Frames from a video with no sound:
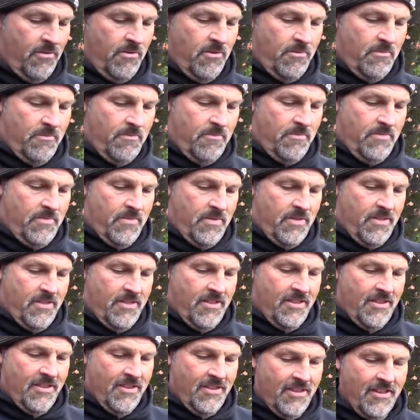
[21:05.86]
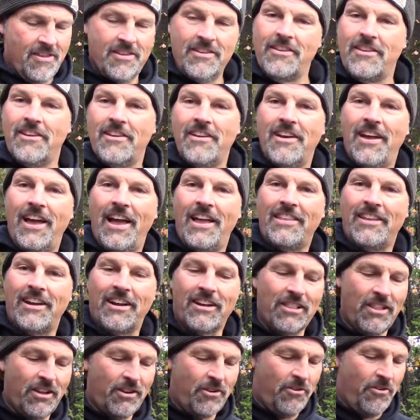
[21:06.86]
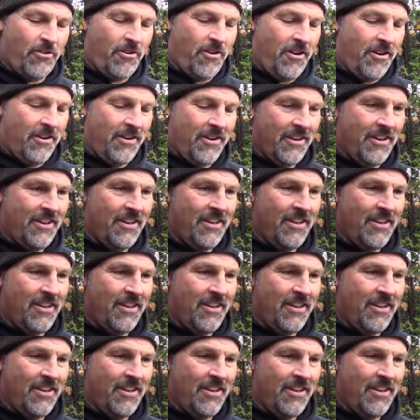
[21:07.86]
Oop. Had the clicker on.